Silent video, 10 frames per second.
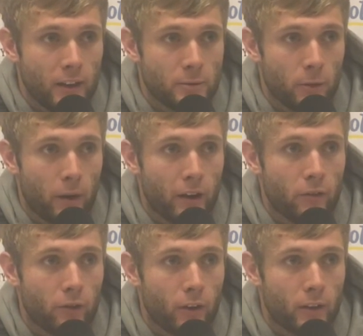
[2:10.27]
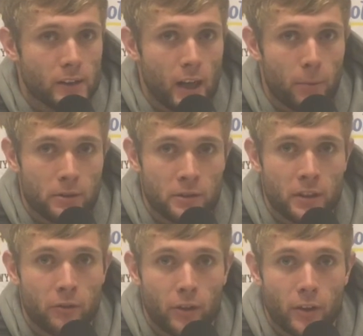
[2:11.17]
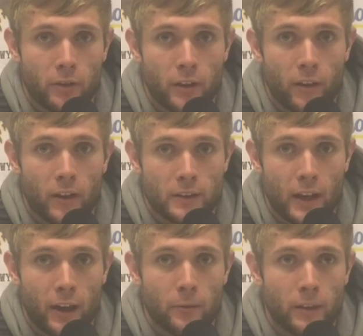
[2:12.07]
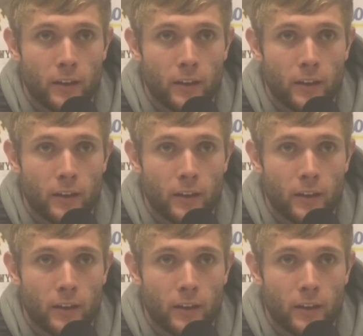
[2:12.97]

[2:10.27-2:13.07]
He's been waiting for this opportunity for a really long time,